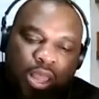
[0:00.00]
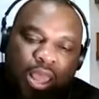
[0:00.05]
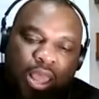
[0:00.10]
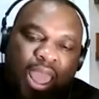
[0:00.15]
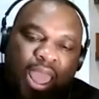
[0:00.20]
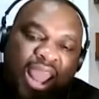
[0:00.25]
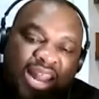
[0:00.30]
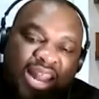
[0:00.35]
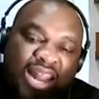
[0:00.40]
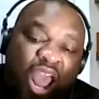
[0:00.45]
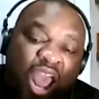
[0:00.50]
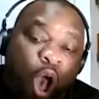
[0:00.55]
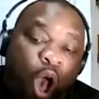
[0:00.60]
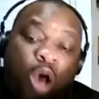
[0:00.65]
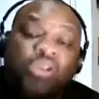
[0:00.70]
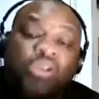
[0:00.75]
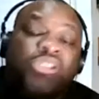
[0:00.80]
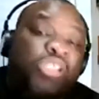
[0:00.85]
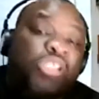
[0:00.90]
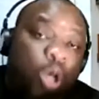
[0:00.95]
We're not
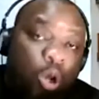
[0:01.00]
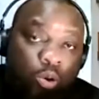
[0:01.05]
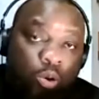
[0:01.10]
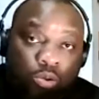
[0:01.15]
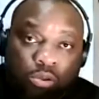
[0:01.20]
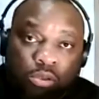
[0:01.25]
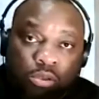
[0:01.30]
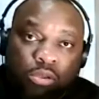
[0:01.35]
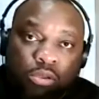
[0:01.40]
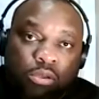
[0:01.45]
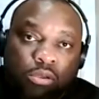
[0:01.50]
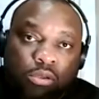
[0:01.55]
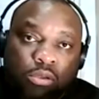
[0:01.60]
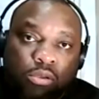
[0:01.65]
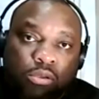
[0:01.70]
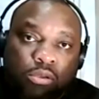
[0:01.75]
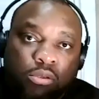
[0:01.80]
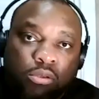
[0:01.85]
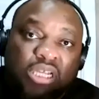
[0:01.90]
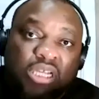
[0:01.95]
fooled. So,
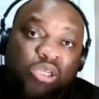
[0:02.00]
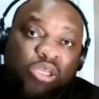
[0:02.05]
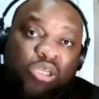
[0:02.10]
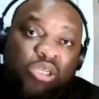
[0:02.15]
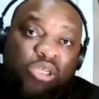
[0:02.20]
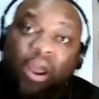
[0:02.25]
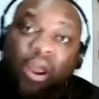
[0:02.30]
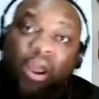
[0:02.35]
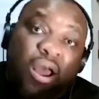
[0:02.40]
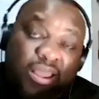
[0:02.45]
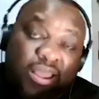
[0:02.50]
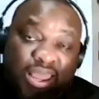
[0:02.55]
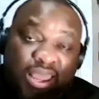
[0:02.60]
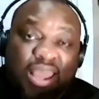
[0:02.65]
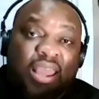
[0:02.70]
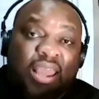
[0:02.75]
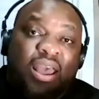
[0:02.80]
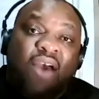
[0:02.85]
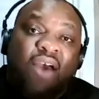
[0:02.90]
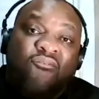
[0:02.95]
and then also,
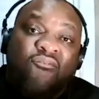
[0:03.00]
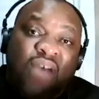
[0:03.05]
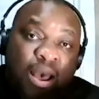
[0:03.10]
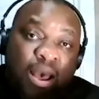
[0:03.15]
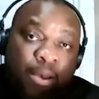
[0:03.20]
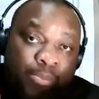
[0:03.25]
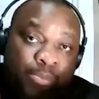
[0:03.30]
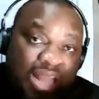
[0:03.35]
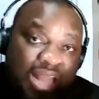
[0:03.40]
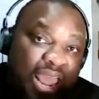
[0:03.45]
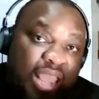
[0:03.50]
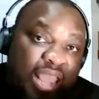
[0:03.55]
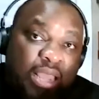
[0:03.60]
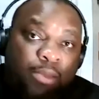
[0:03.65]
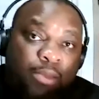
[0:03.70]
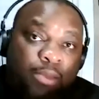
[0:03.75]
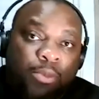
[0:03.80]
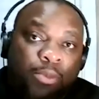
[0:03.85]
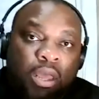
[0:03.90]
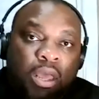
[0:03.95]
this
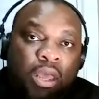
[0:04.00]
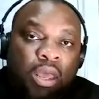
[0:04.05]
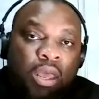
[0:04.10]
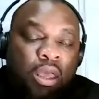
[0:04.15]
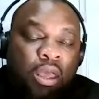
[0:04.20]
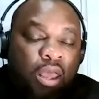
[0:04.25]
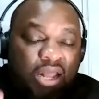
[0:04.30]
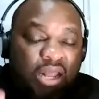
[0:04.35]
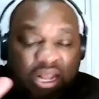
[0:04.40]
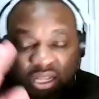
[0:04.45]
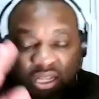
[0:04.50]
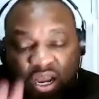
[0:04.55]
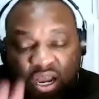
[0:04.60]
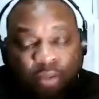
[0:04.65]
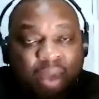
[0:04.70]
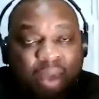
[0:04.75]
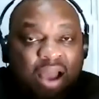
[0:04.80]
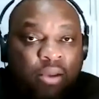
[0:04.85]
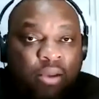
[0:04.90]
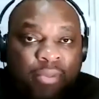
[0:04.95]
where again I find
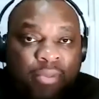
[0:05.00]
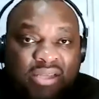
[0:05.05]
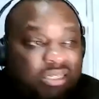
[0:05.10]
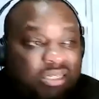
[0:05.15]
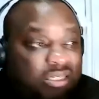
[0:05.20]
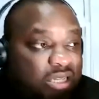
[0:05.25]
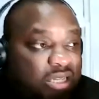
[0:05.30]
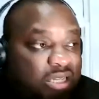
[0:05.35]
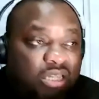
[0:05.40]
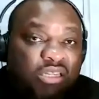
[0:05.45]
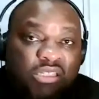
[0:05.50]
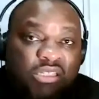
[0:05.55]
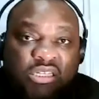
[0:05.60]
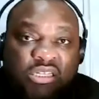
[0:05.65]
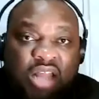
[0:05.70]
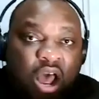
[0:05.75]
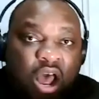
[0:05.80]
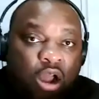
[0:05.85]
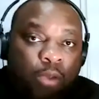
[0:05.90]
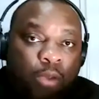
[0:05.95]
blame,
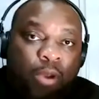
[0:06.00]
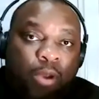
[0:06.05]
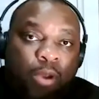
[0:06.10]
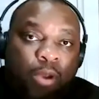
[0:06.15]
and I love